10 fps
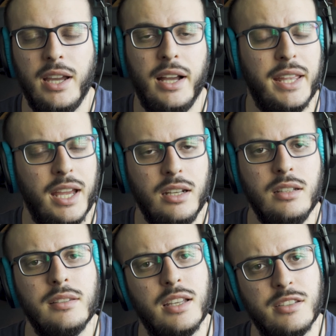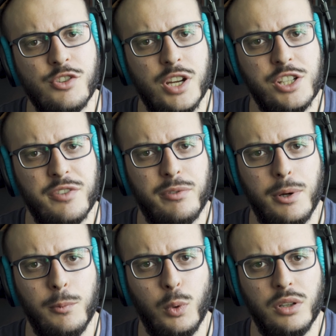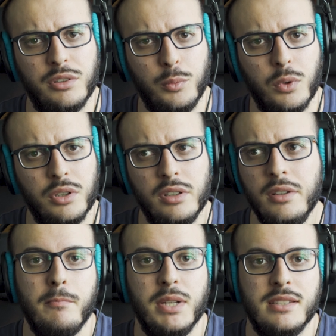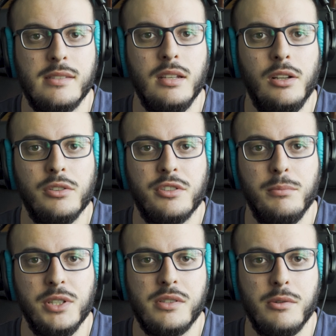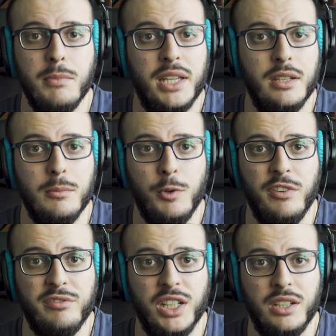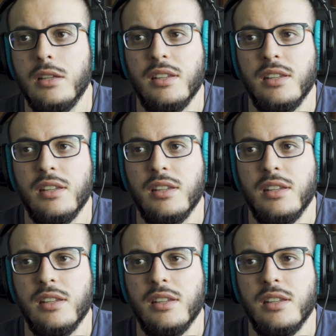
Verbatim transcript: Again, doesn't change from world to world, but still contributes to making the movie fun.